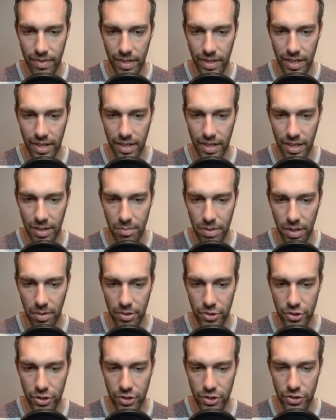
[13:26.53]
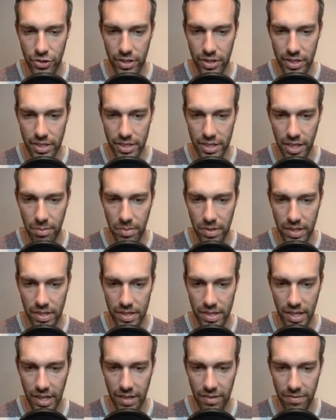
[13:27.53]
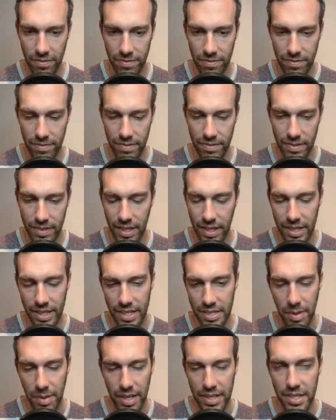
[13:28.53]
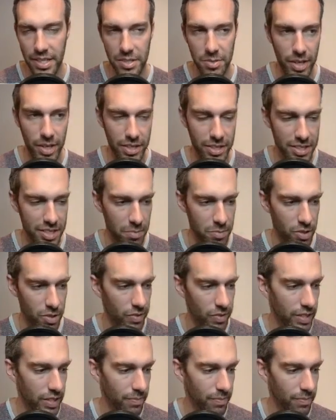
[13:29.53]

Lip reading: I probably should shield this up because it doesn't matter. It doesn't matter. This game's over.